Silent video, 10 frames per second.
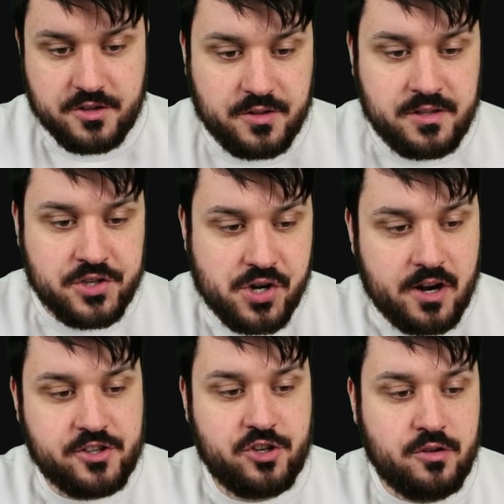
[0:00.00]
So this
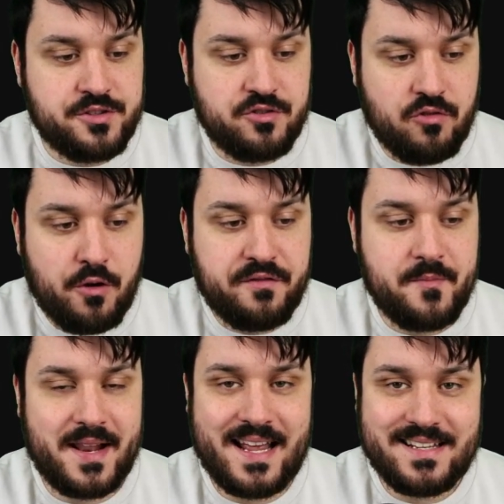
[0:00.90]
chart shows the growth from
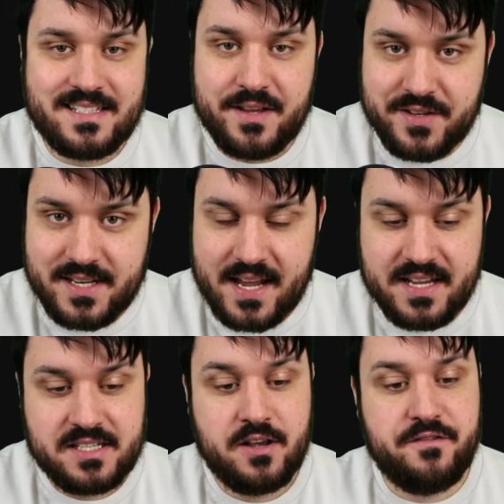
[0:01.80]
the last seven
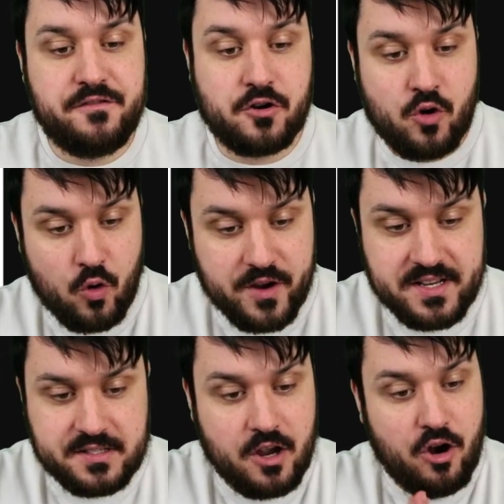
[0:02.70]
days for
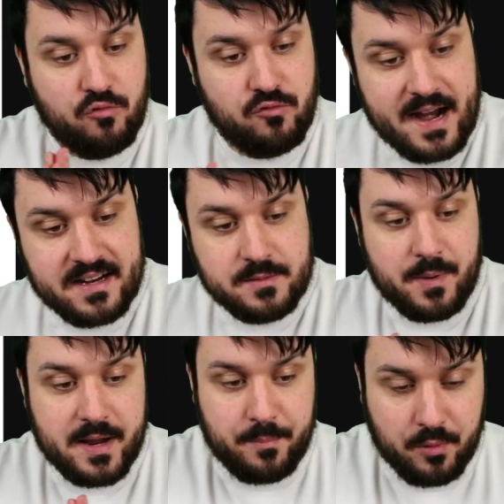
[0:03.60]
coins ranked
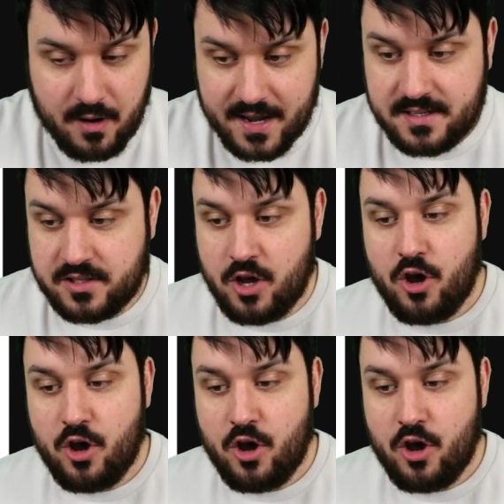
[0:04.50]
by price.